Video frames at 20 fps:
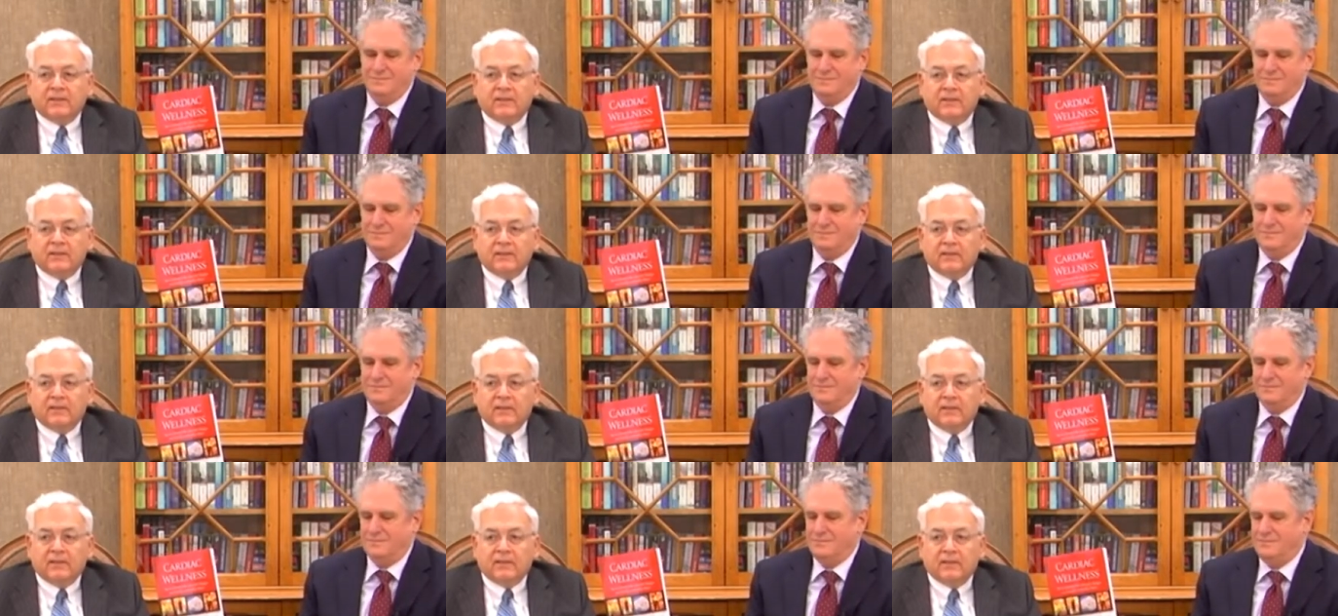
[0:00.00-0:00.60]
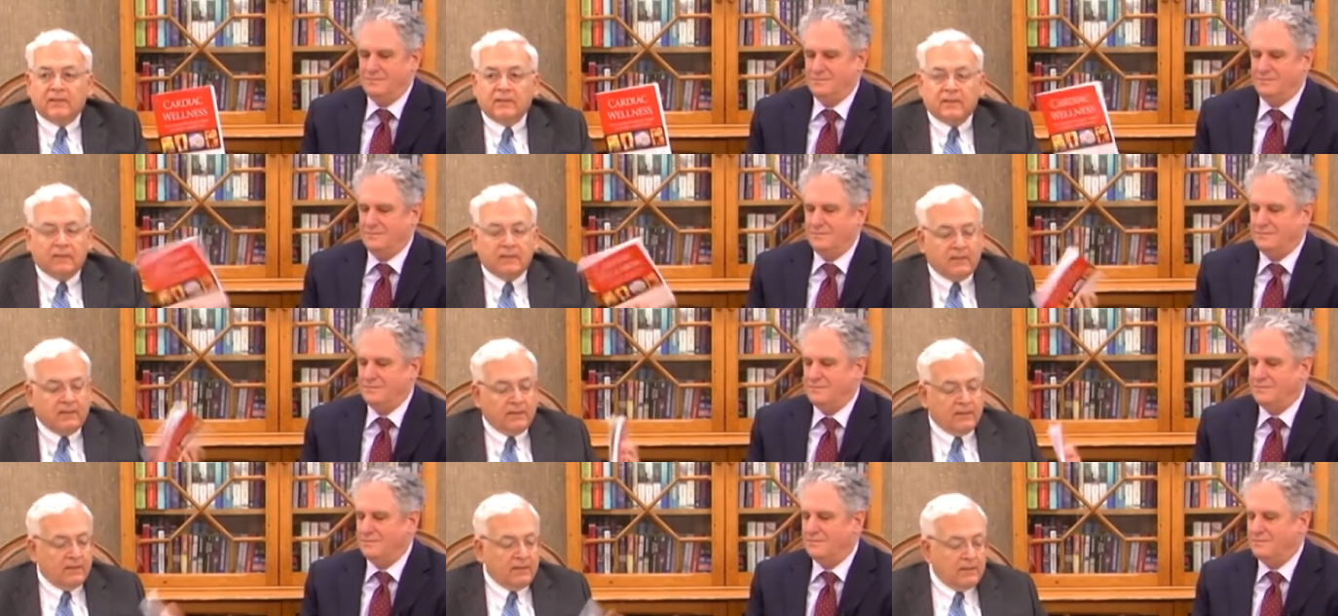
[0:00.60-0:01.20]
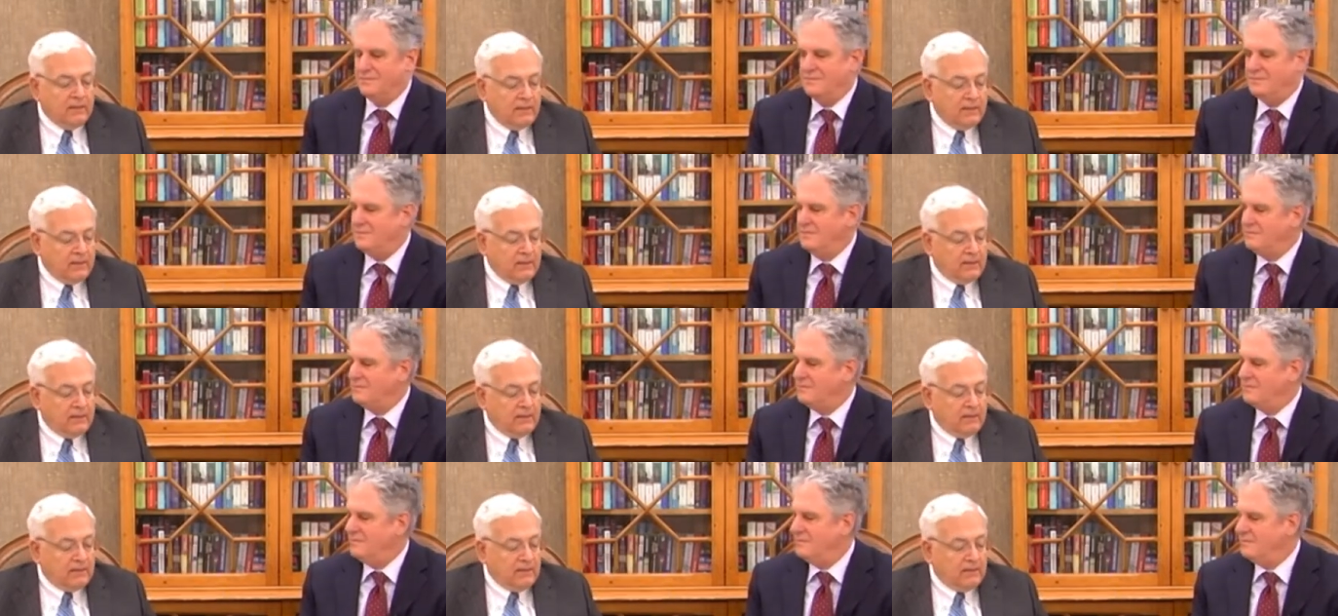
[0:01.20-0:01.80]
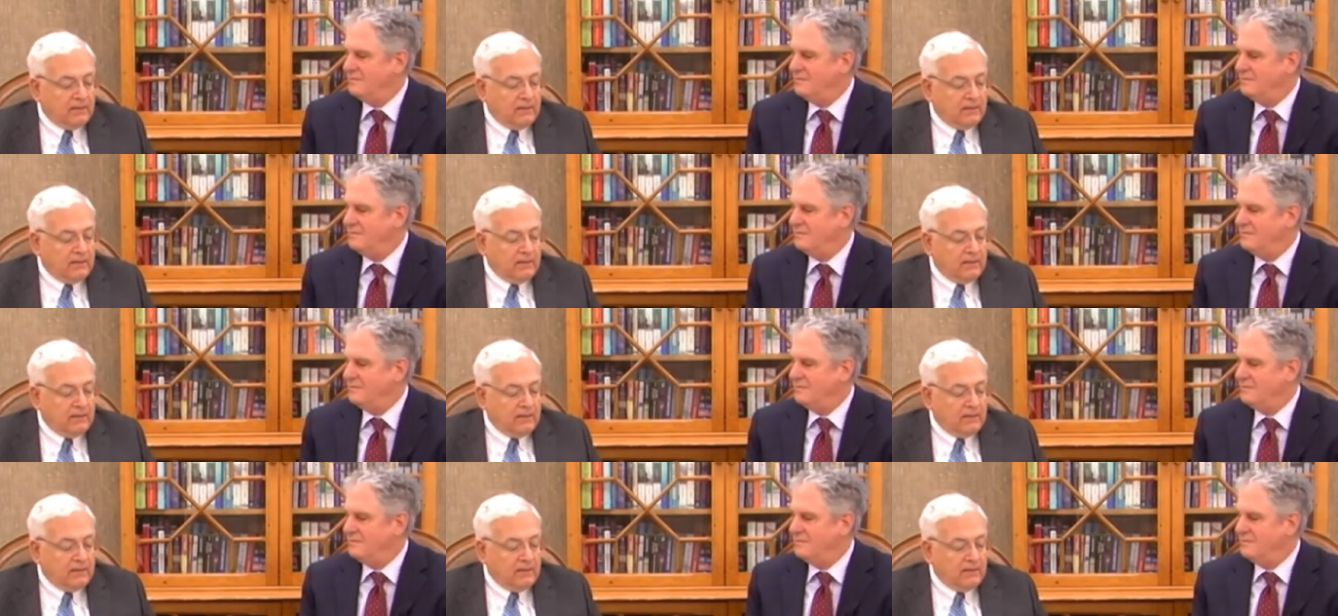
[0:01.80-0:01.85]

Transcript: Nothing is said.